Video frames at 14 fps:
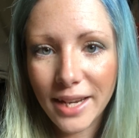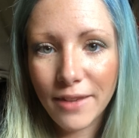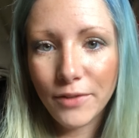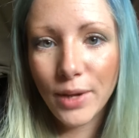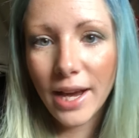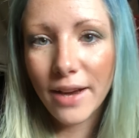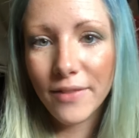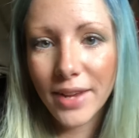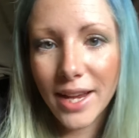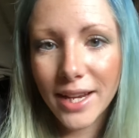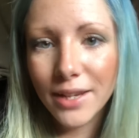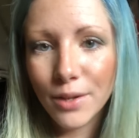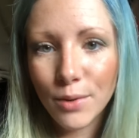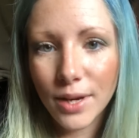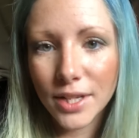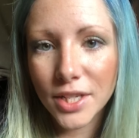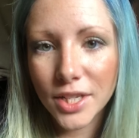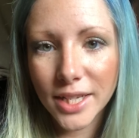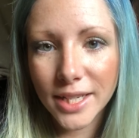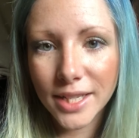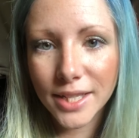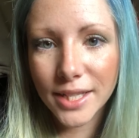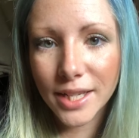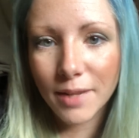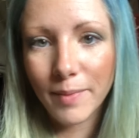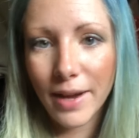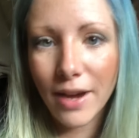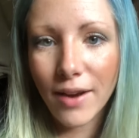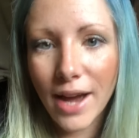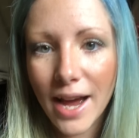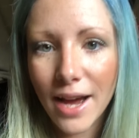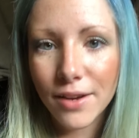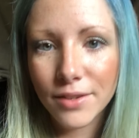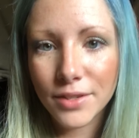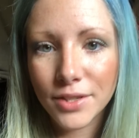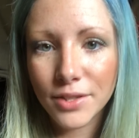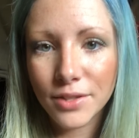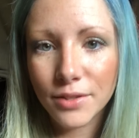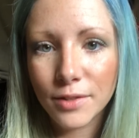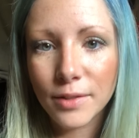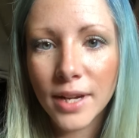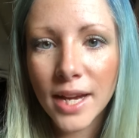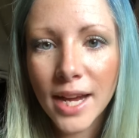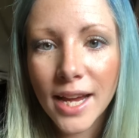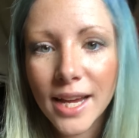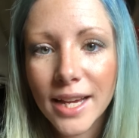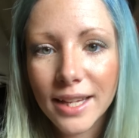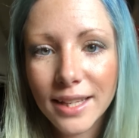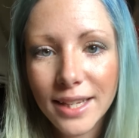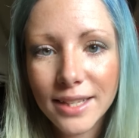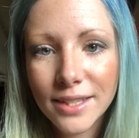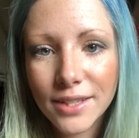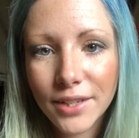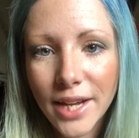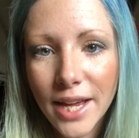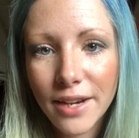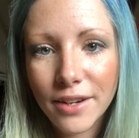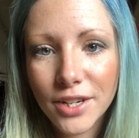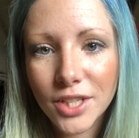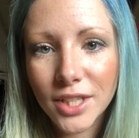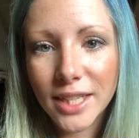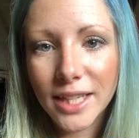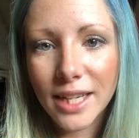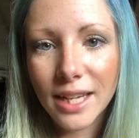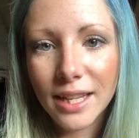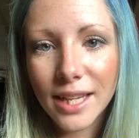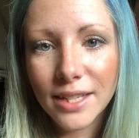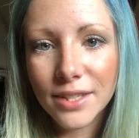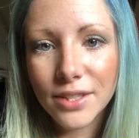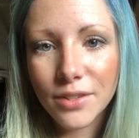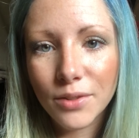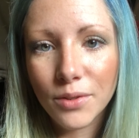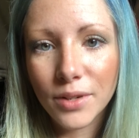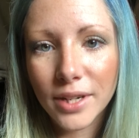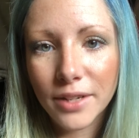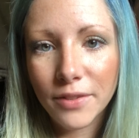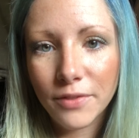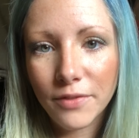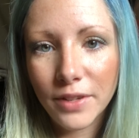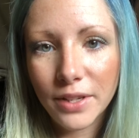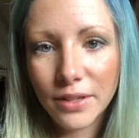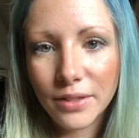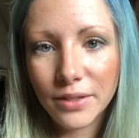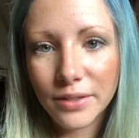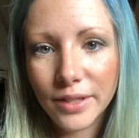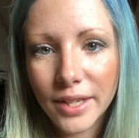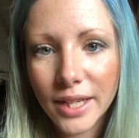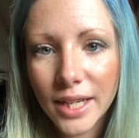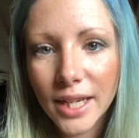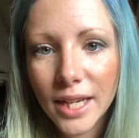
If you have any questions about how to cleanse our energy, cleanse the auric field,